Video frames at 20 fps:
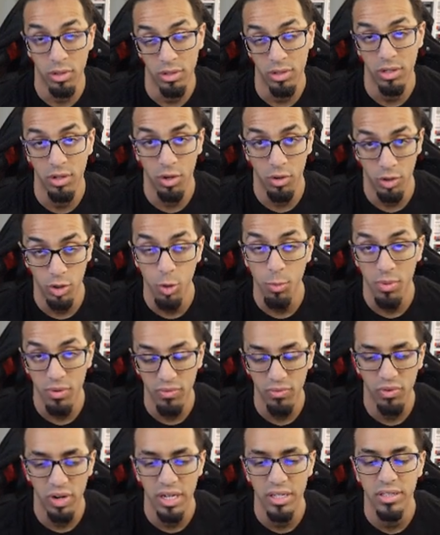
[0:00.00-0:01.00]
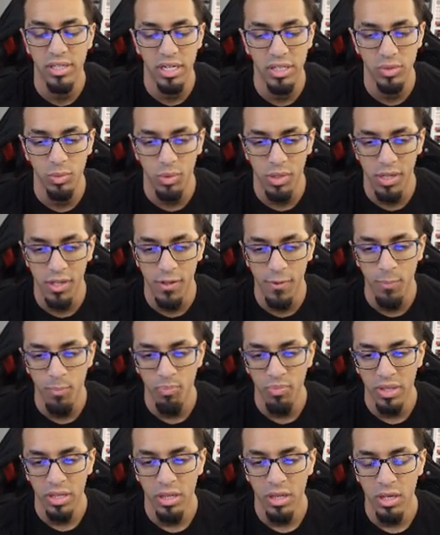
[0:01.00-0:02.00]
you know, human friends as well.
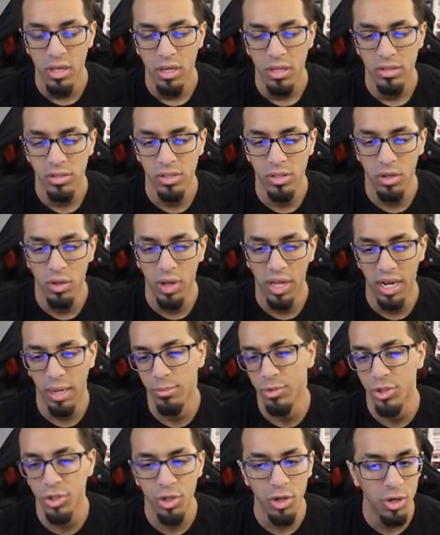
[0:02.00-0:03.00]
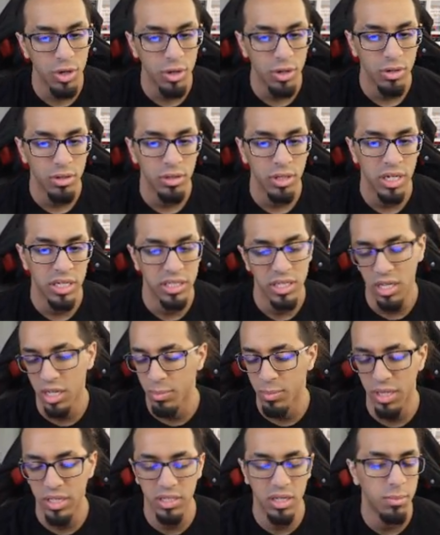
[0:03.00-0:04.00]
So, and I'm sure it's gonna
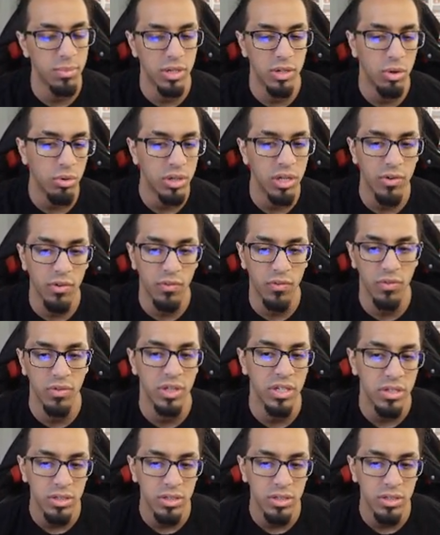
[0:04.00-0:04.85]
be no different for these